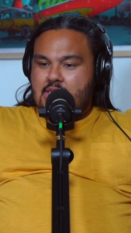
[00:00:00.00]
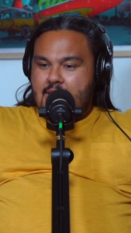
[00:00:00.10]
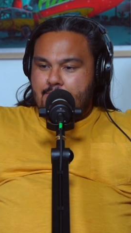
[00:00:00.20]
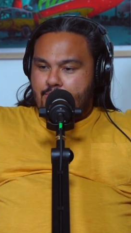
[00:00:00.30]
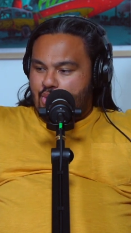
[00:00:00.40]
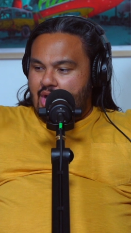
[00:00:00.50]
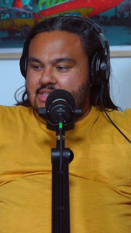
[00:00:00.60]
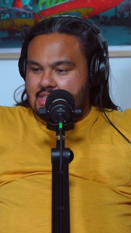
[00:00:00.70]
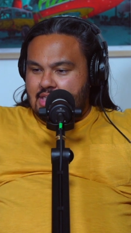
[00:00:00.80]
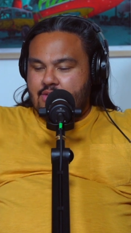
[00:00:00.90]

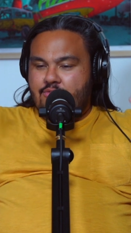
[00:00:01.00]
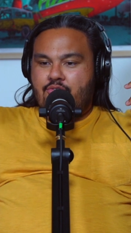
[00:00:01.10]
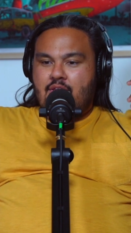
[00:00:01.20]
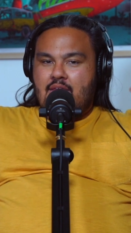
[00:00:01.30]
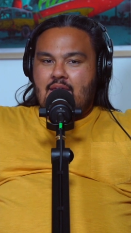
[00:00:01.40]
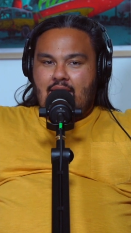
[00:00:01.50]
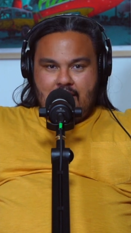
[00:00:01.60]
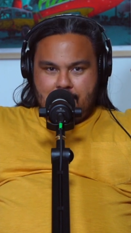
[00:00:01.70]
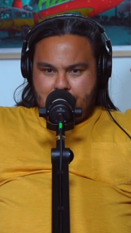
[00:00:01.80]
impressive and